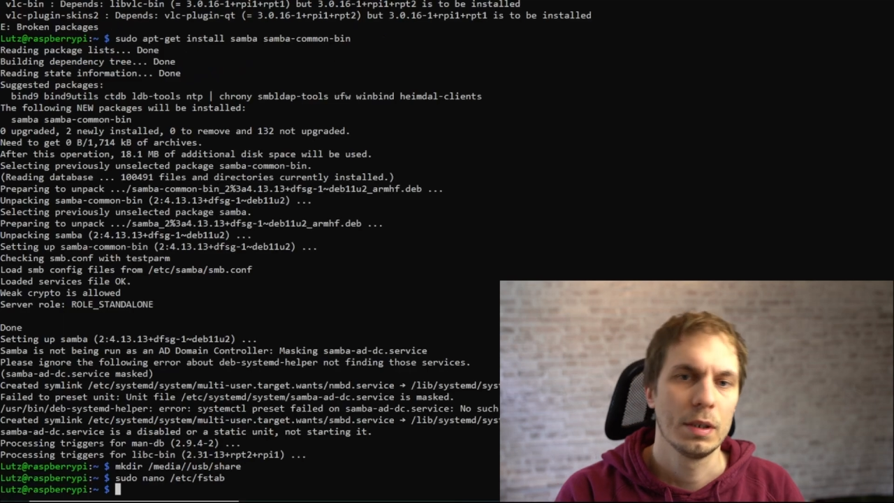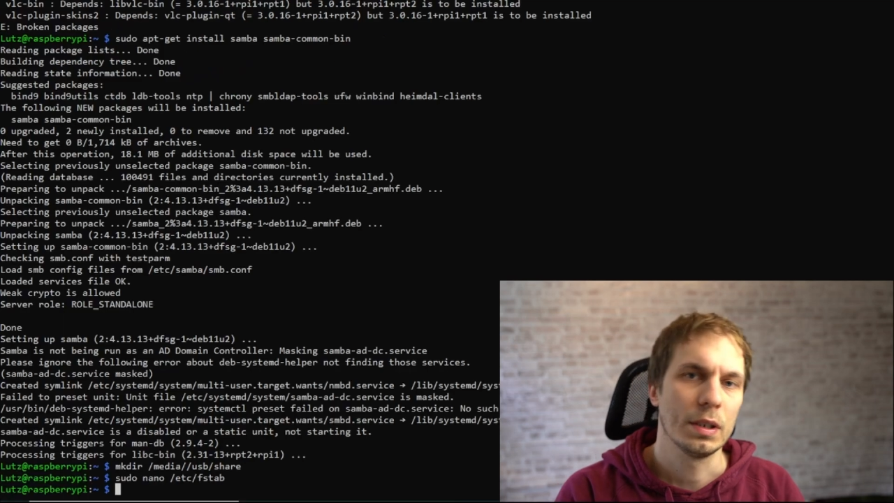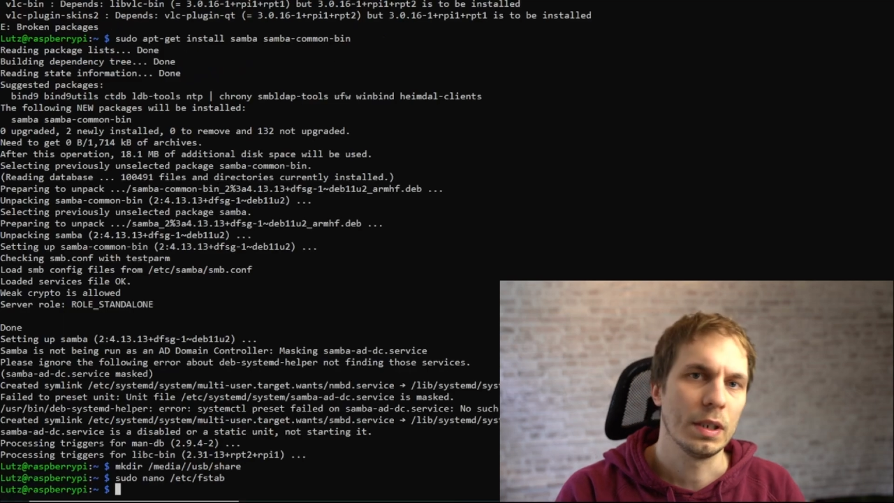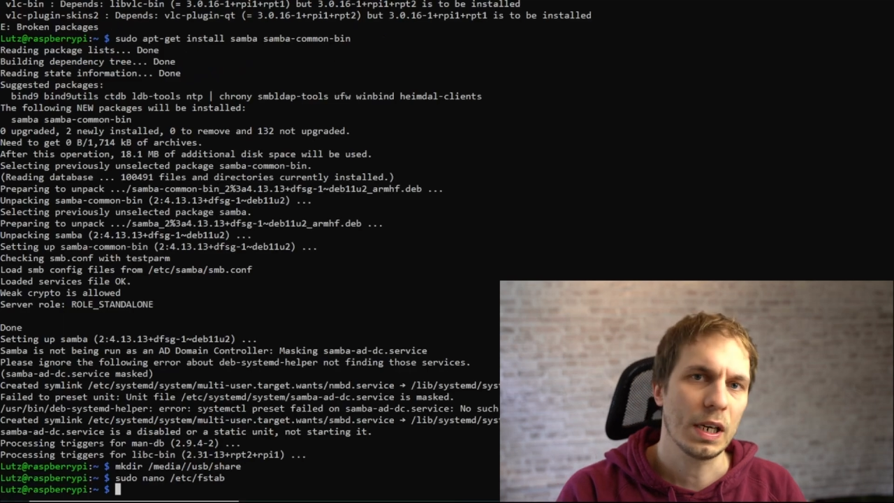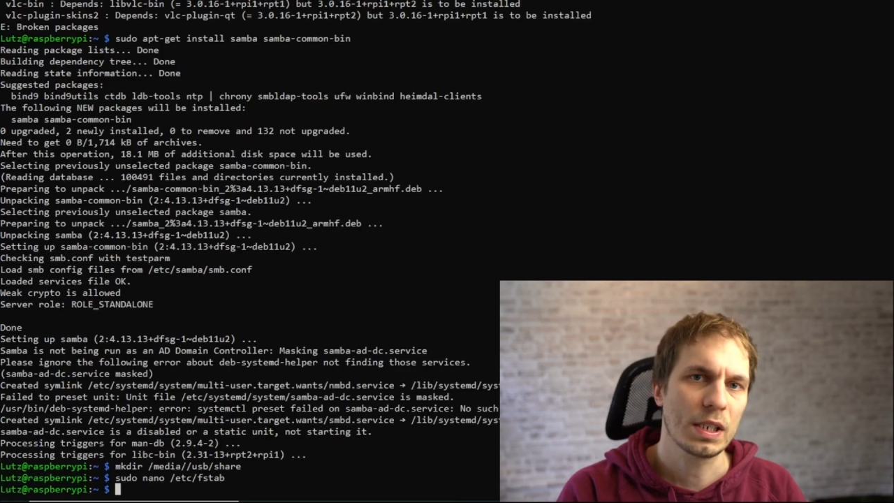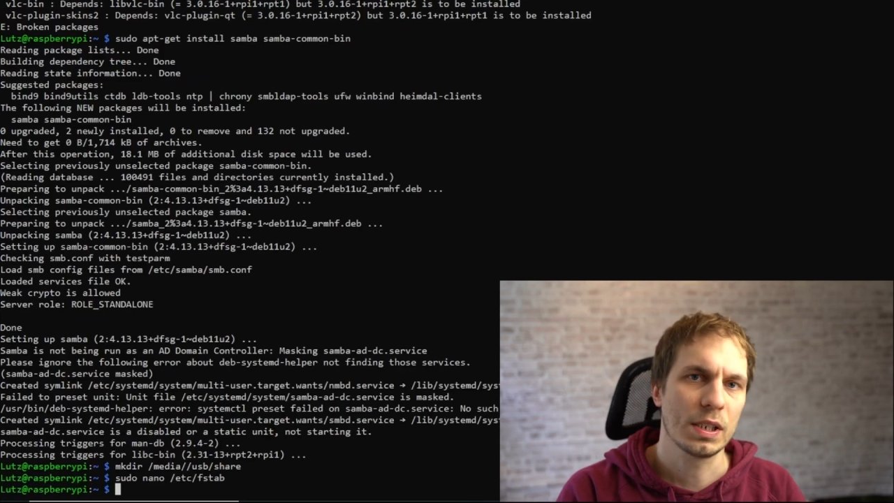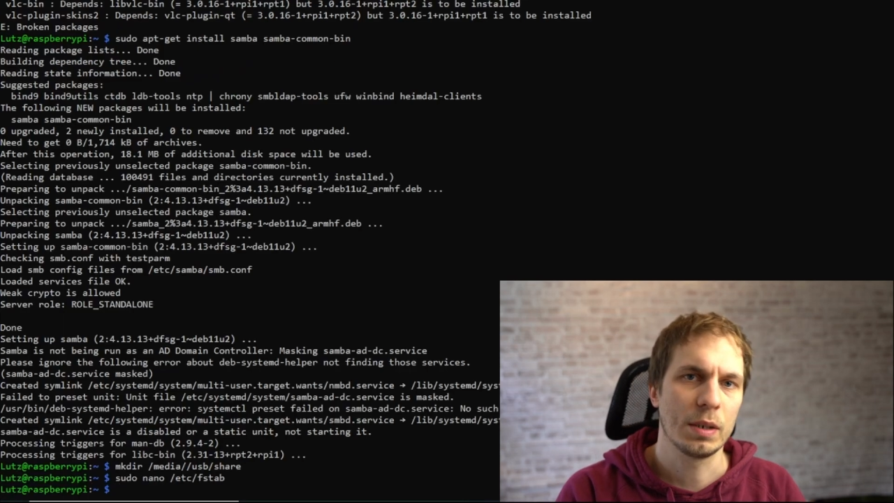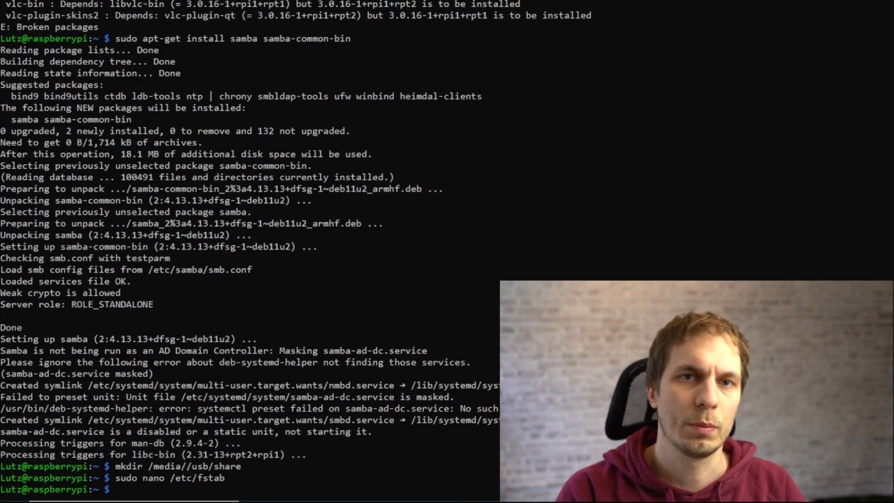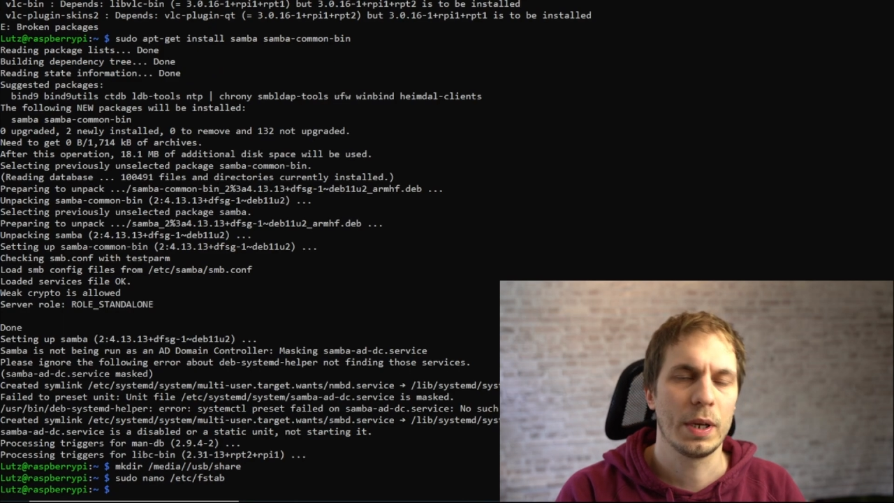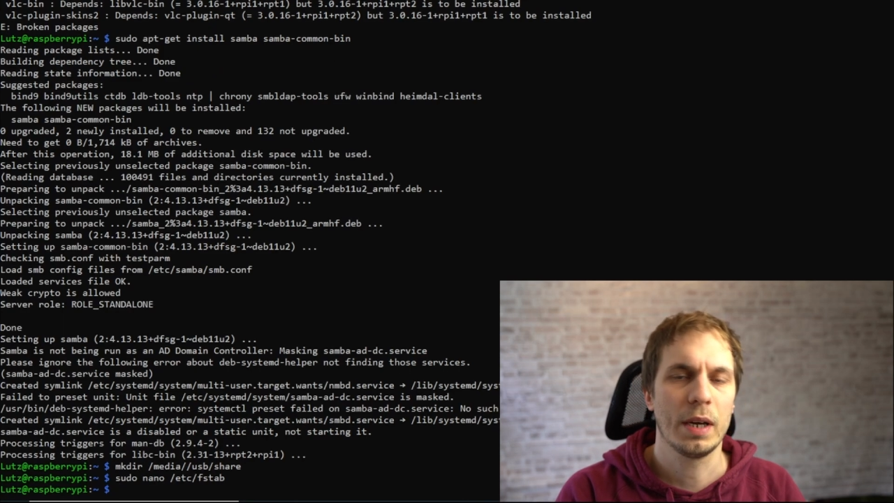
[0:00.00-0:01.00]
Next
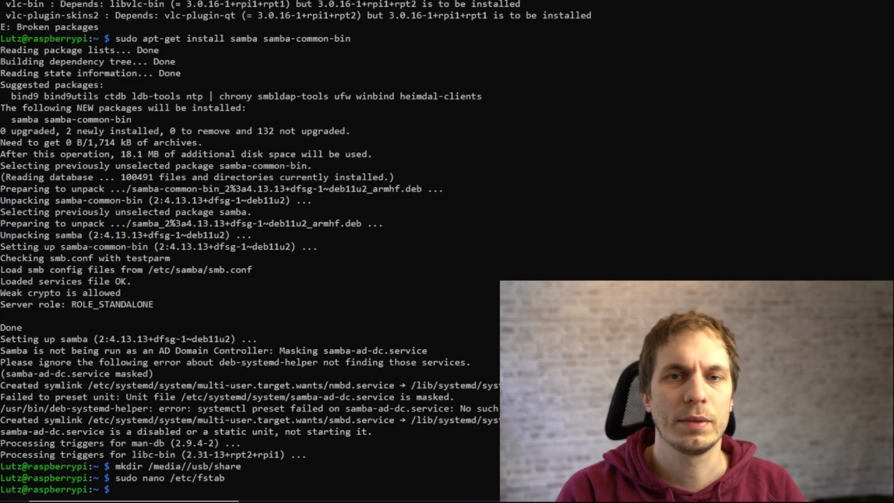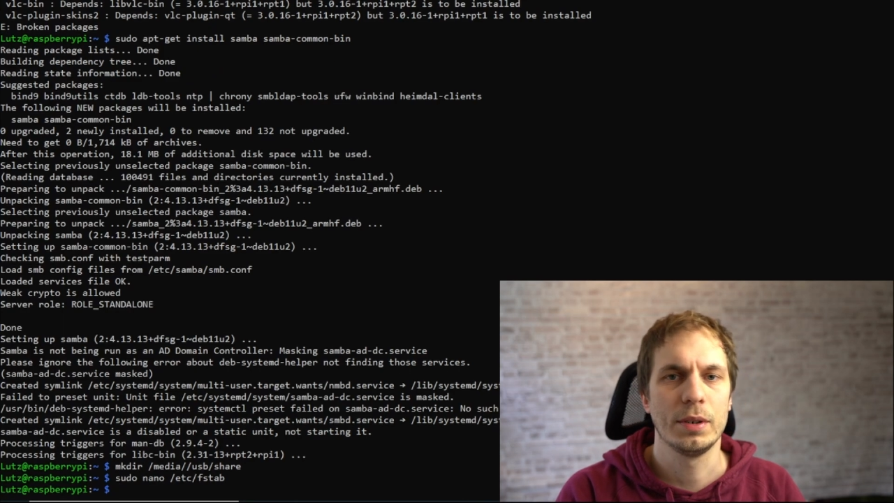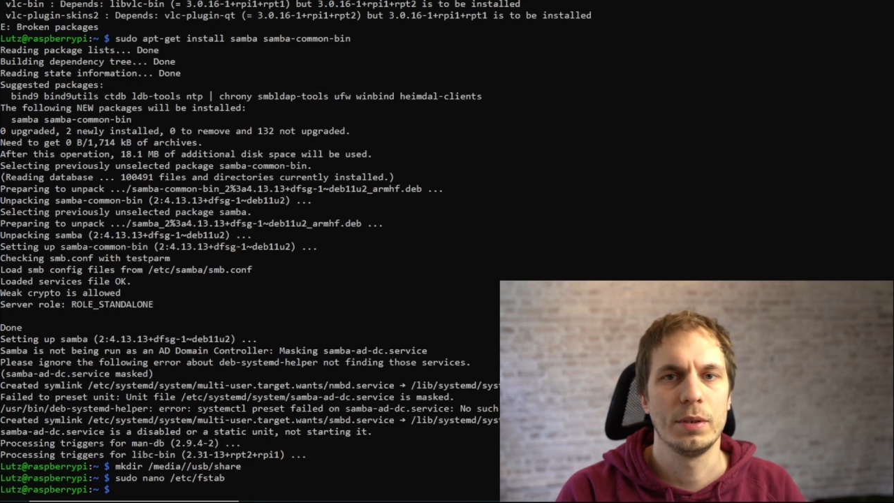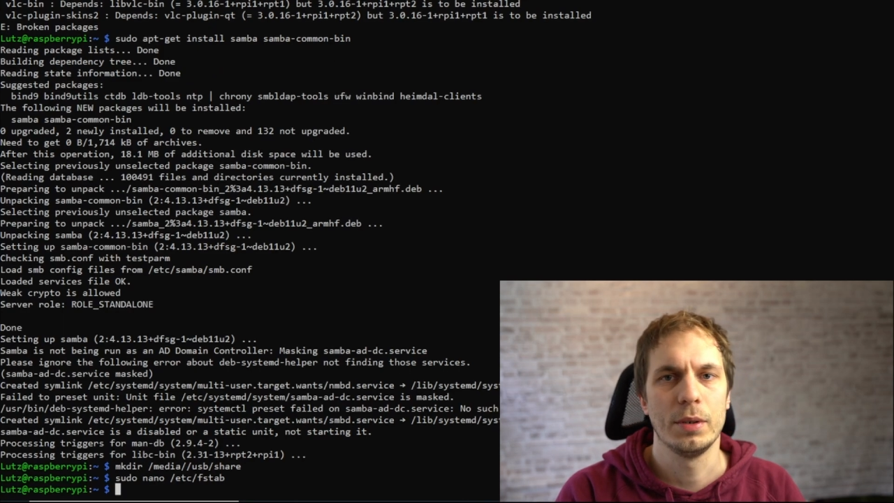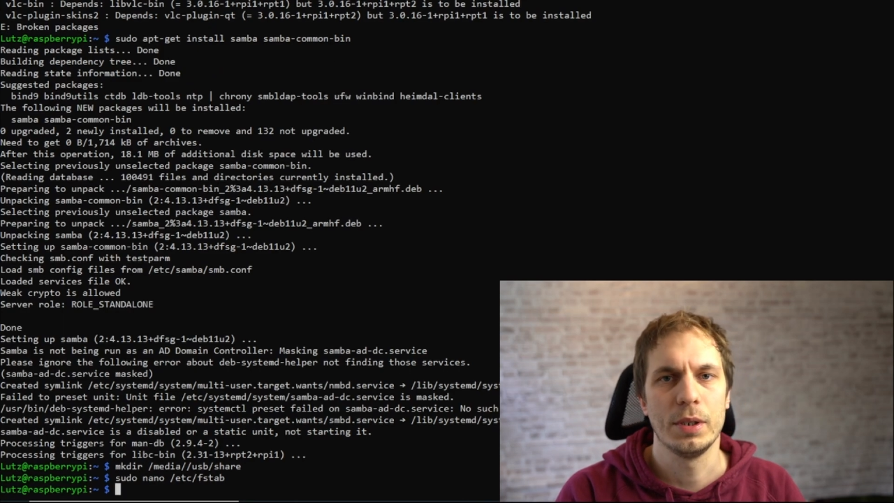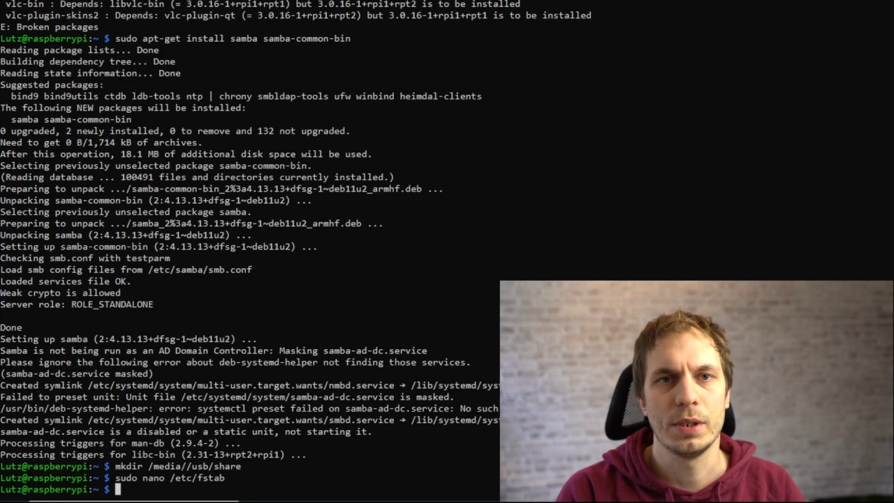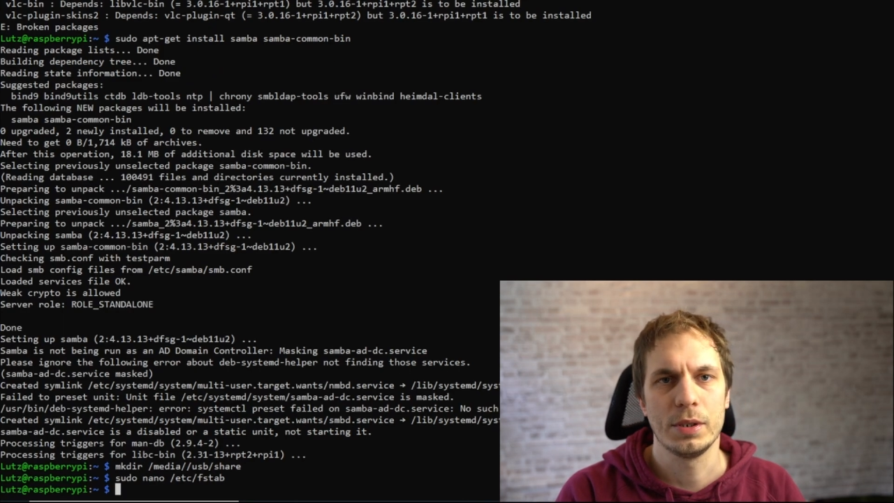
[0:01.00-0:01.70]
thing we have to do is